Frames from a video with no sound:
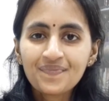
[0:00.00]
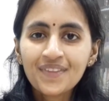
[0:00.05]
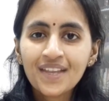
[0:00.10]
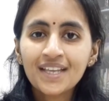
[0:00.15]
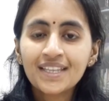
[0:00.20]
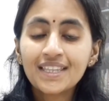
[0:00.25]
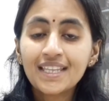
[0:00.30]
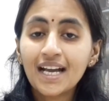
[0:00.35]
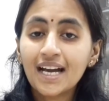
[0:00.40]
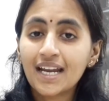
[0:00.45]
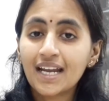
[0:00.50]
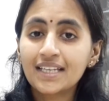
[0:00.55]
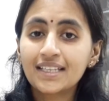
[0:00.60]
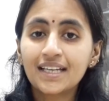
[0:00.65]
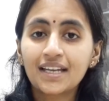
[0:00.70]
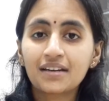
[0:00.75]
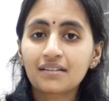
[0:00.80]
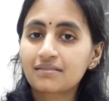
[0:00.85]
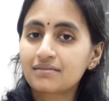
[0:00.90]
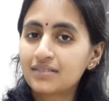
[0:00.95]
they are
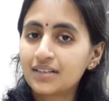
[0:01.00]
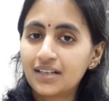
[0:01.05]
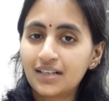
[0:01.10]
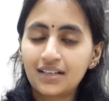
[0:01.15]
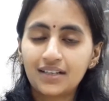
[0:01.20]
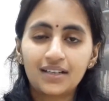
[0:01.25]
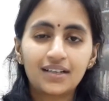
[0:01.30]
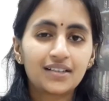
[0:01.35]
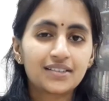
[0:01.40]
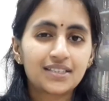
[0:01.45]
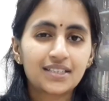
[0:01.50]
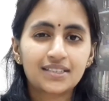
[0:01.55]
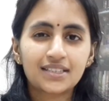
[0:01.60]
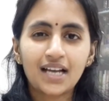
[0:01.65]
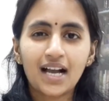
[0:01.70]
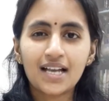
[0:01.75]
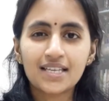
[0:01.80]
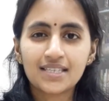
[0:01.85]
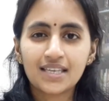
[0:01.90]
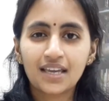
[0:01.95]
either just
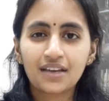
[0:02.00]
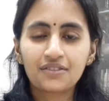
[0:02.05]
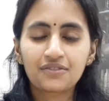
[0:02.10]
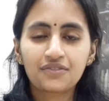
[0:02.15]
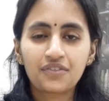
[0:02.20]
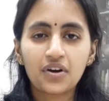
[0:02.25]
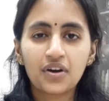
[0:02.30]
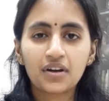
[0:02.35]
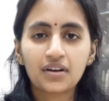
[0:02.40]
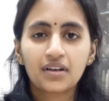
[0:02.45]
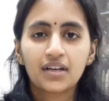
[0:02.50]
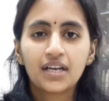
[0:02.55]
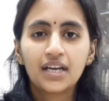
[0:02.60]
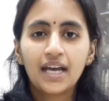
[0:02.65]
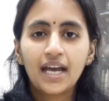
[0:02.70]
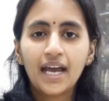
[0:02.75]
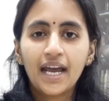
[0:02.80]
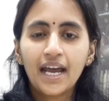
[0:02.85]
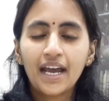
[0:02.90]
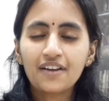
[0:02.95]
asking for
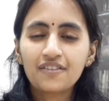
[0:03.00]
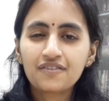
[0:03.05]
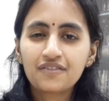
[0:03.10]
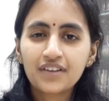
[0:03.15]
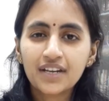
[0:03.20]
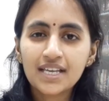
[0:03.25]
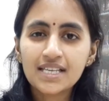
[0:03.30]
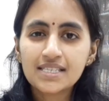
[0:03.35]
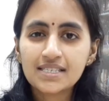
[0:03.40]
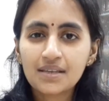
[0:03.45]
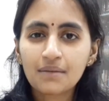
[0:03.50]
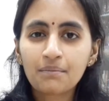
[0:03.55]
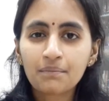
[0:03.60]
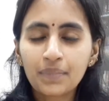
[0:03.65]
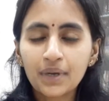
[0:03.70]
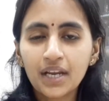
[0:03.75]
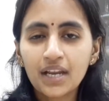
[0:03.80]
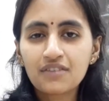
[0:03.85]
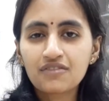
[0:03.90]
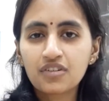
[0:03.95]
every
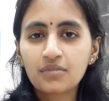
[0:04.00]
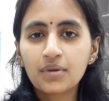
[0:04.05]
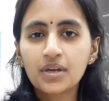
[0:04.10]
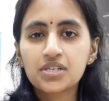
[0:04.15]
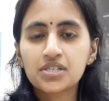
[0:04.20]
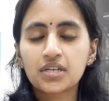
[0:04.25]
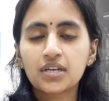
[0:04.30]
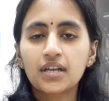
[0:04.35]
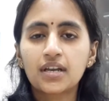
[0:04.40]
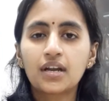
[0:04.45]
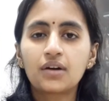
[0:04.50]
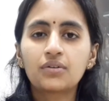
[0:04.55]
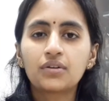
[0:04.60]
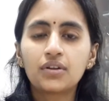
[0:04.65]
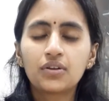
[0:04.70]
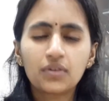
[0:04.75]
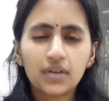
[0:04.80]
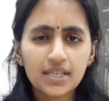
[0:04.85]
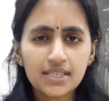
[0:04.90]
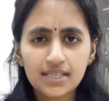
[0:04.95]
simple information
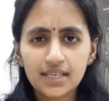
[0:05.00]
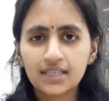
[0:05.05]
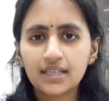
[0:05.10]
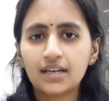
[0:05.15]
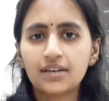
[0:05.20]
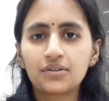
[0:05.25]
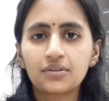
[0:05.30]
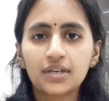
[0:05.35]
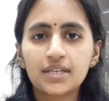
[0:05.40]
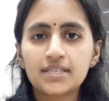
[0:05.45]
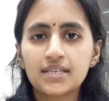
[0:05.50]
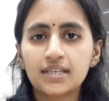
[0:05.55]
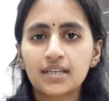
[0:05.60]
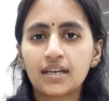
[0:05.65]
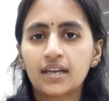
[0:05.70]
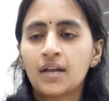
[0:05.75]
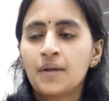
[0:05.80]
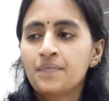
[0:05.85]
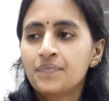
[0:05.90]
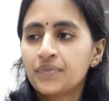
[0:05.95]
around. You can see that
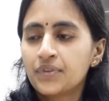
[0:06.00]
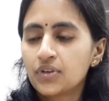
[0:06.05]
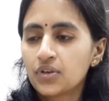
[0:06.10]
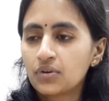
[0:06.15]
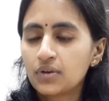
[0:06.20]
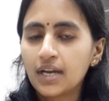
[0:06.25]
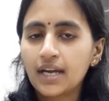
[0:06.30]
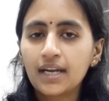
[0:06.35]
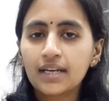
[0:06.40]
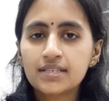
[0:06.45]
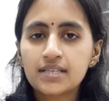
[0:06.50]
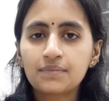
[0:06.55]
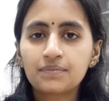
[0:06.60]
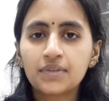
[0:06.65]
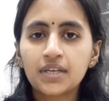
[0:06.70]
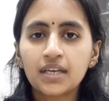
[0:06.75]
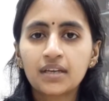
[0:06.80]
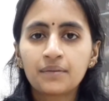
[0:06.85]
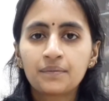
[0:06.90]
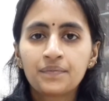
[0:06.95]
you need
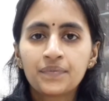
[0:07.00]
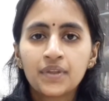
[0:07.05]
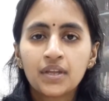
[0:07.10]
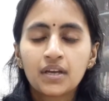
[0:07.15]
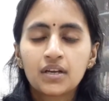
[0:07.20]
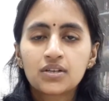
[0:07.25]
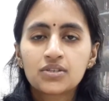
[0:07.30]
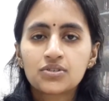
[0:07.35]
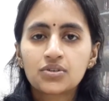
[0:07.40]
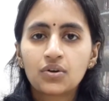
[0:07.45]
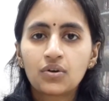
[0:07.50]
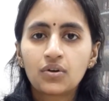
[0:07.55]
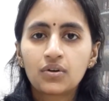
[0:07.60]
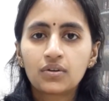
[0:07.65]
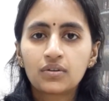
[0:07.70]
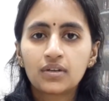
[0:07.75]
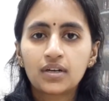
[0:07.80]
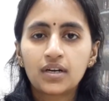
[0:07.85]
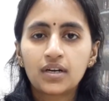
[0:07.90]
something. So